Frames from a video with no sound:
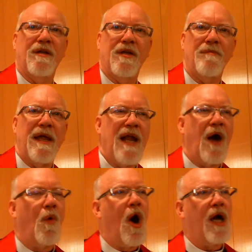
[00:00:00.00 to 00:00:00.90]
You may
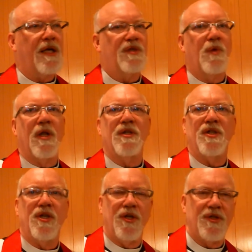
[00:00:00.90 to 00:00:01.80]
not walk as well as you
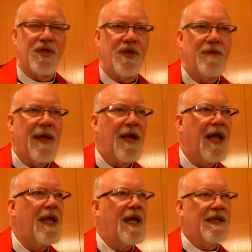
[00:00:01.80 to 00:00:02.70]
used to. You may not
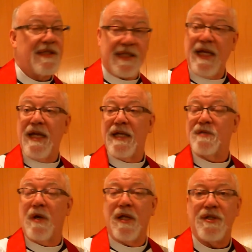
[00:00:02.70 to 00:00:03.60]
see as
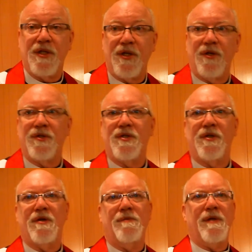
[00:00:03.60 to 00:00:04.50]
well as you used
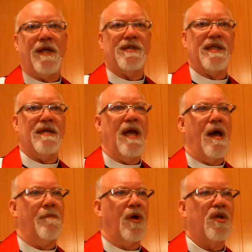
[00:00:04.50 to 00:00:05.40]
to. I mean, I see
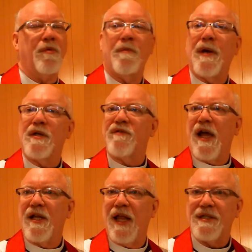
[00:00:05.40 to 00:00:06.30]
multiple pairs of
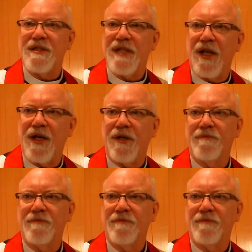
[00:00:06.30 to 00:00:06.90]
eyeglasses out here.